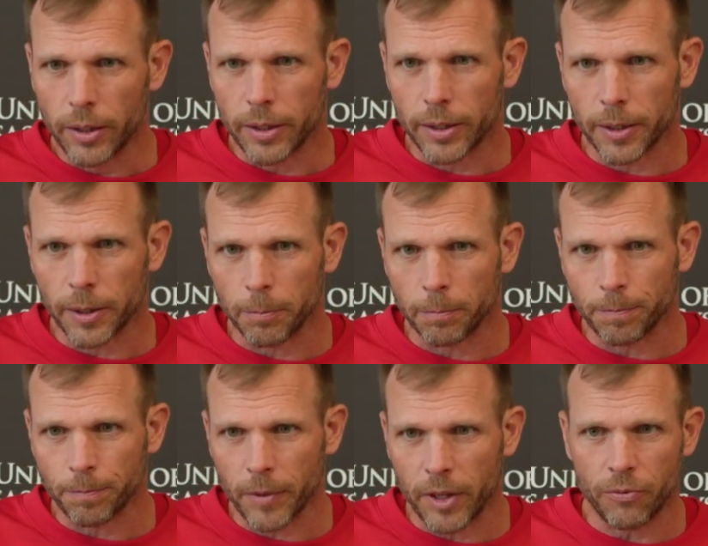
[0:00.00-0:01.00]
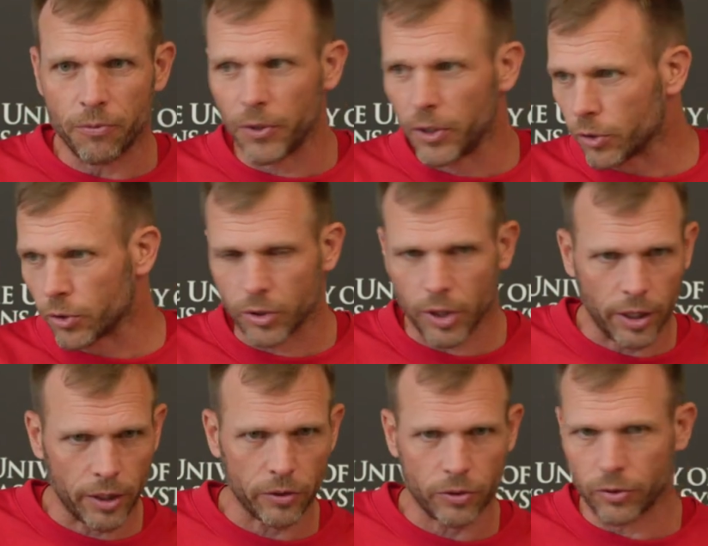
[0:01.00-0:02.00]
Um, he feels
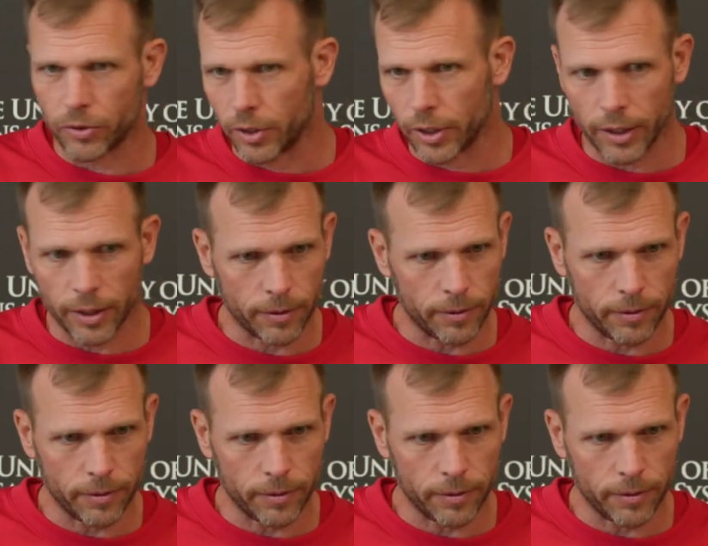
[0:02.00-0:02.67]
things, uh,